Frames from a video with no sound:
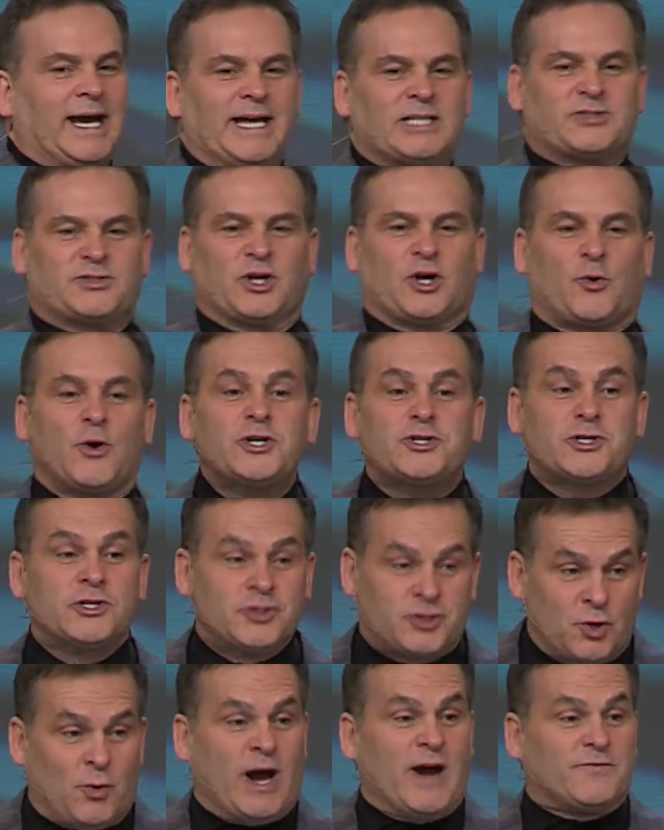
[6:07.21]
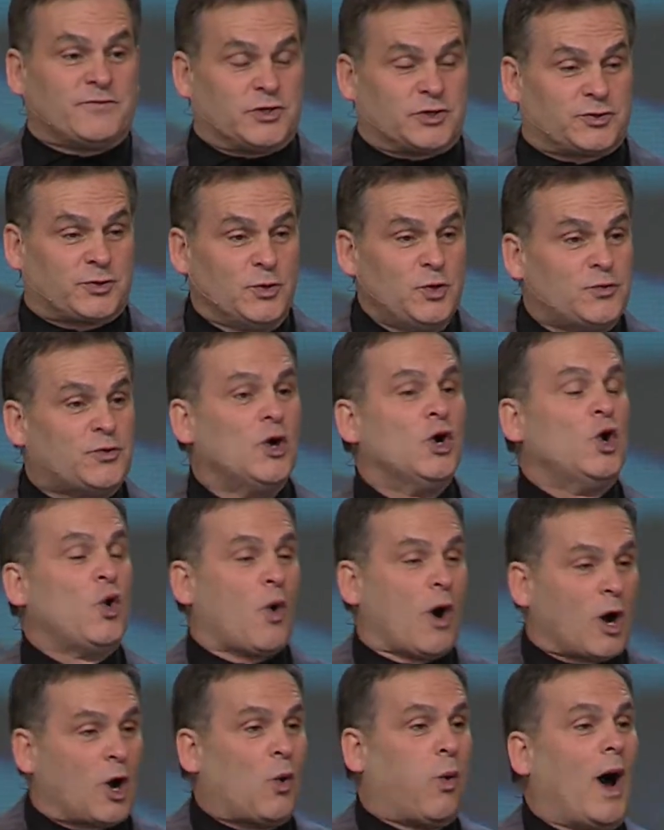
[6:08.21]
It's the Christians who have the truth
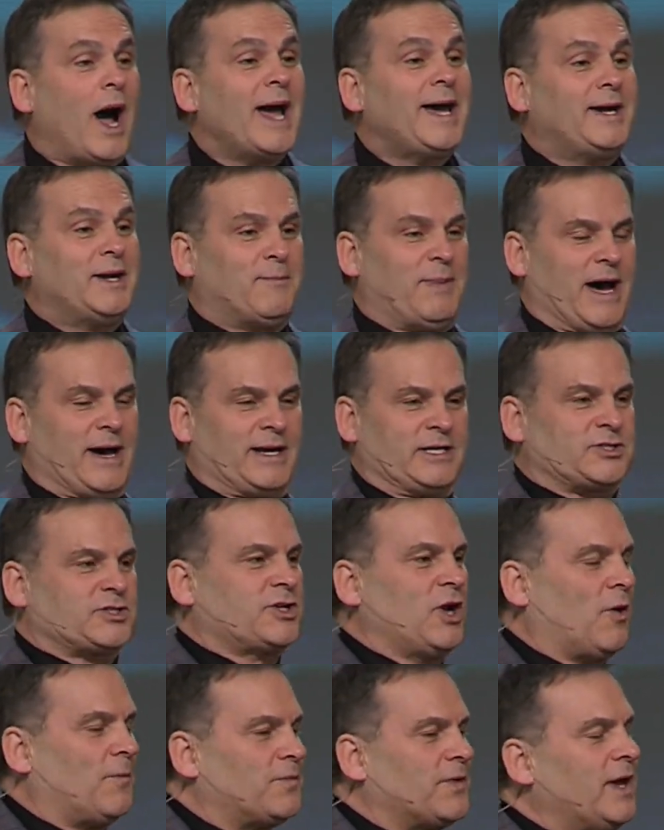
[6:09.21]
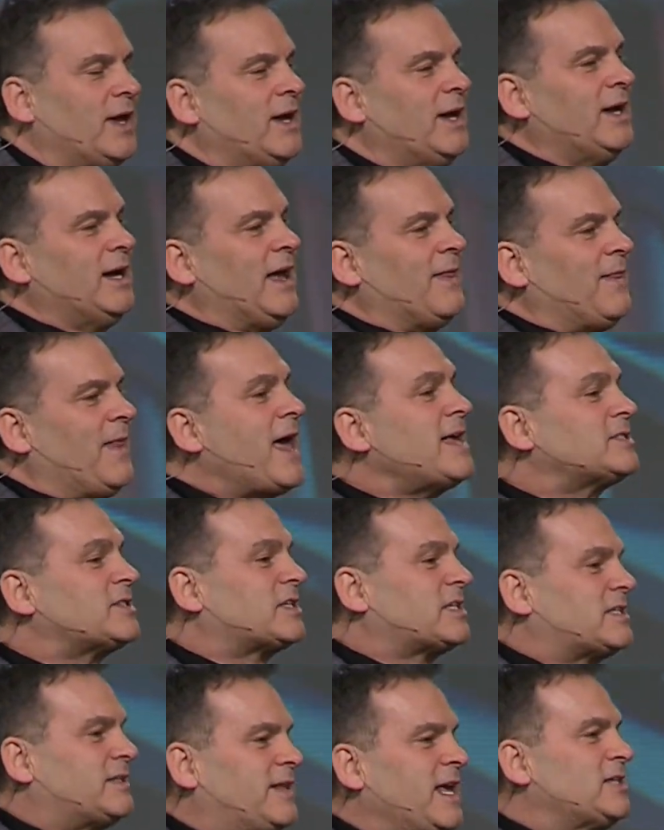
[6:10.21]
who are quiet about it. So,
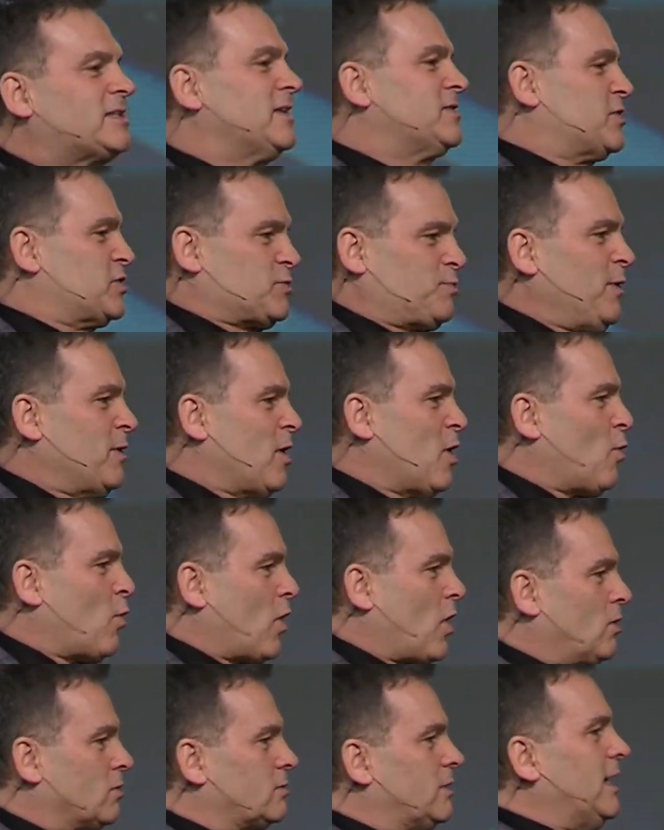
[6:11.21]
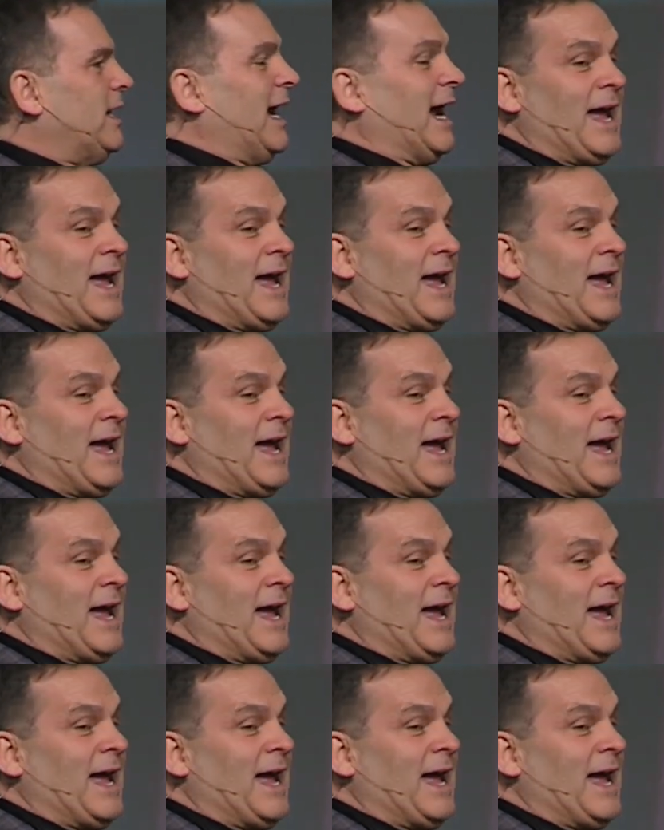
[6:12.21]
that's, is the spirit world.